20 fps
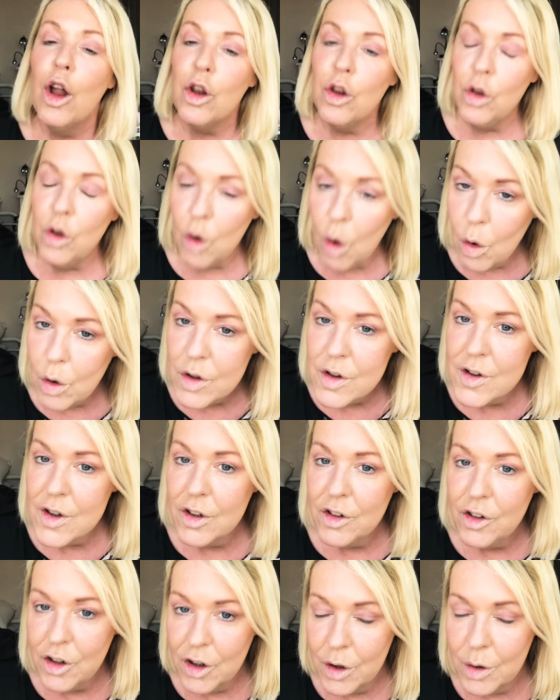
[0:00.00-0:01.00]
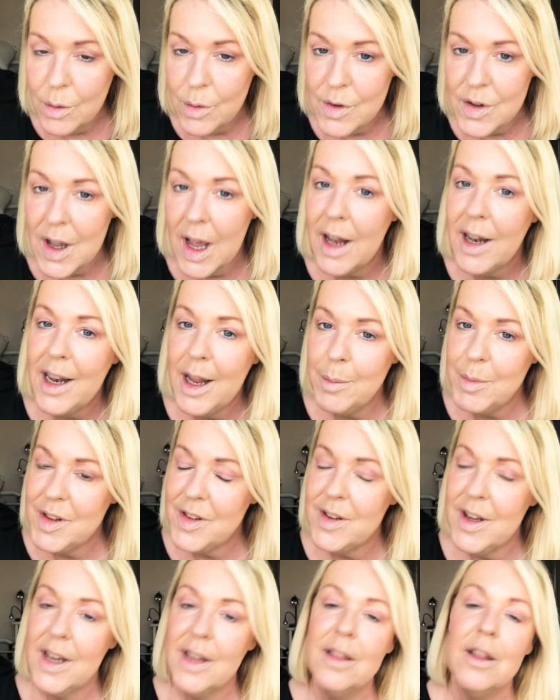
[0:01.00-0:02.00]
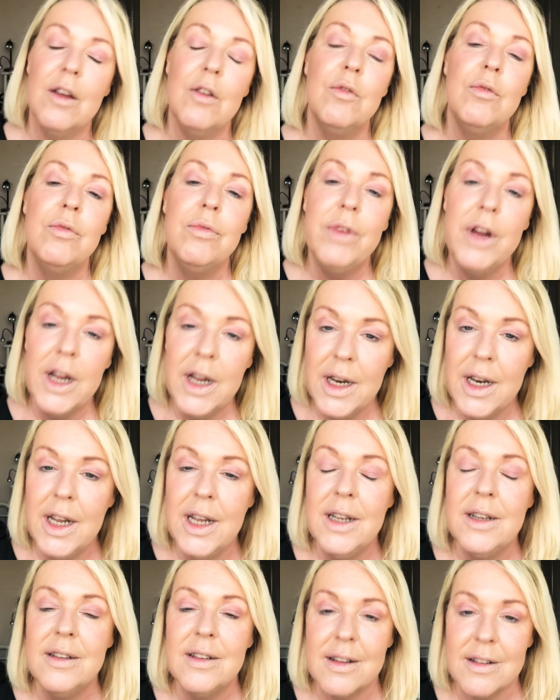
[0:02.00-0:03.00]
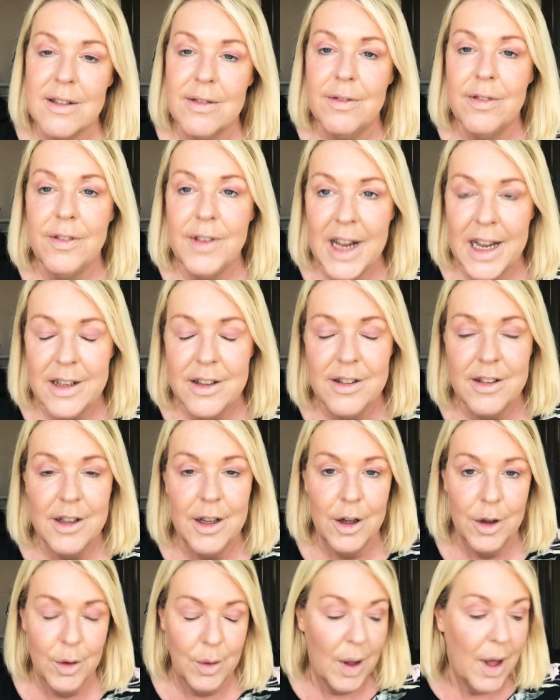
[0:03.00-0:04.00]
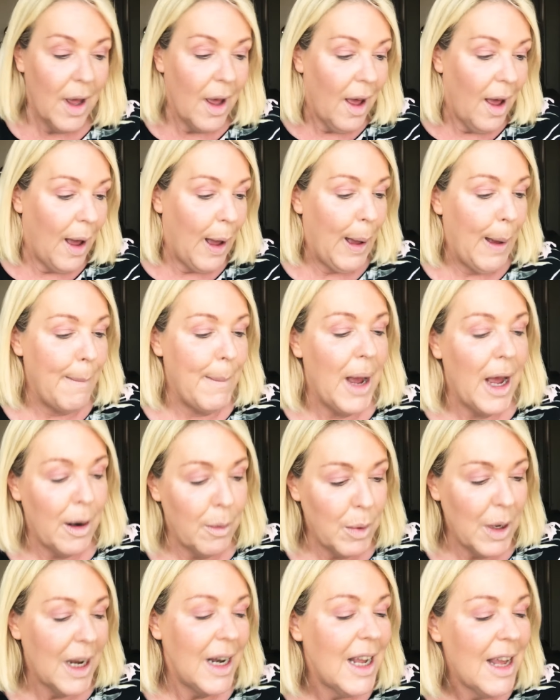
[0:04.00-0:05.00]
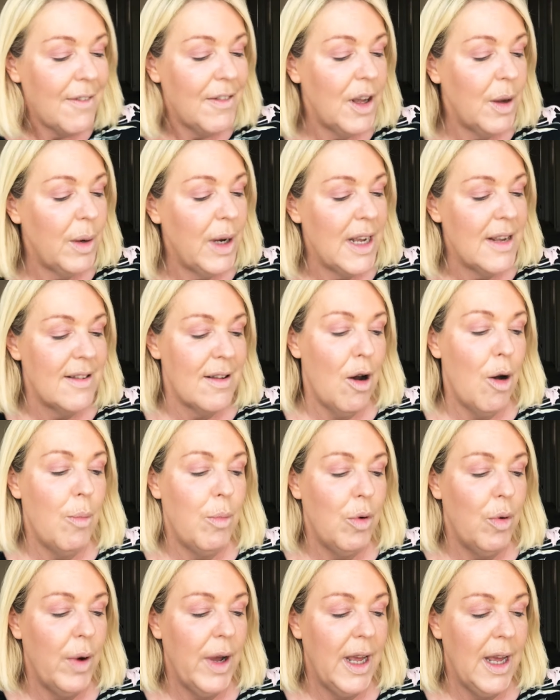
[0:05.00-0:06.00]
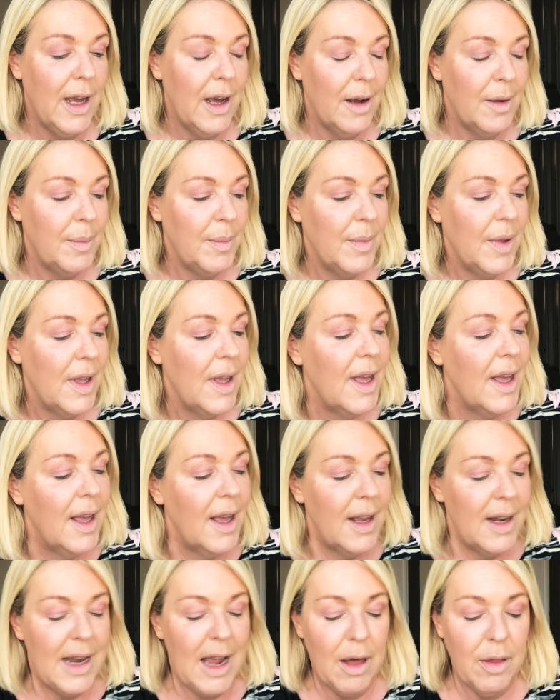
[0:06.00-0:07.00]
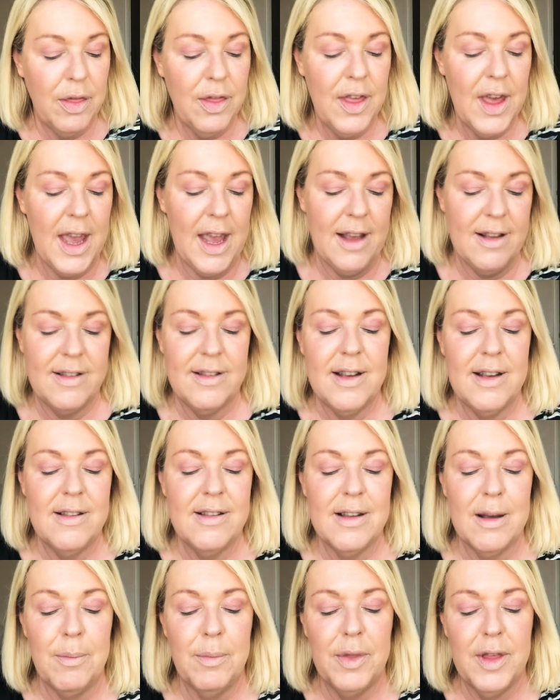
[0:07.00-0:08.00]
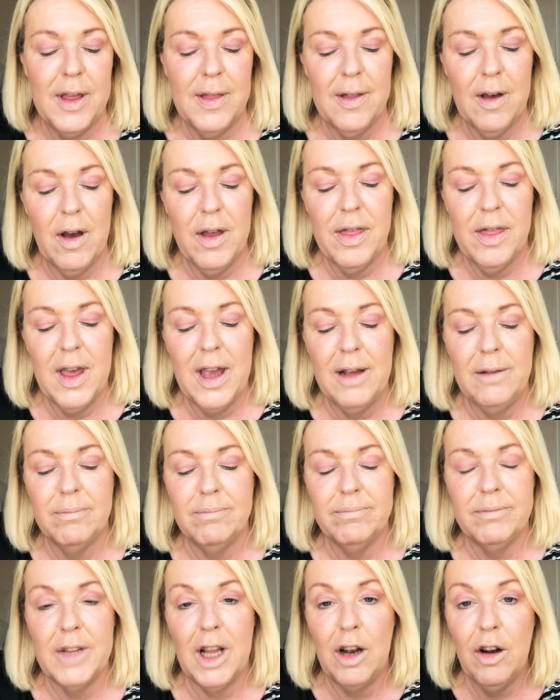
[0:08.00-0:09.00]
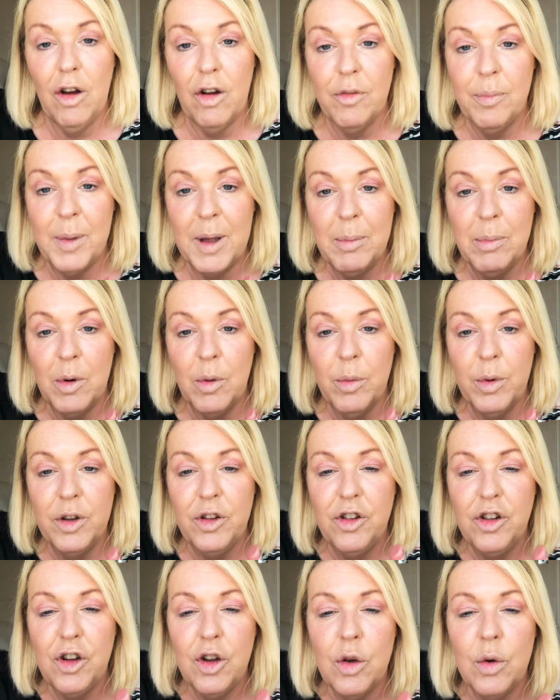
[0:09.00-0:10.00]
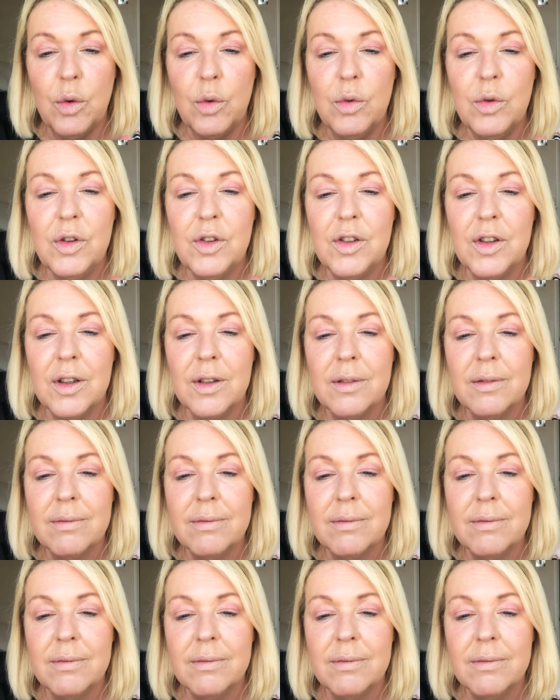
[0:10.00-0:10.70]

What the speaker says: not to choose a lipstick that really doesn't flatter you. And I'm going to give you an example here. Now this is something that I think a lot of people would choose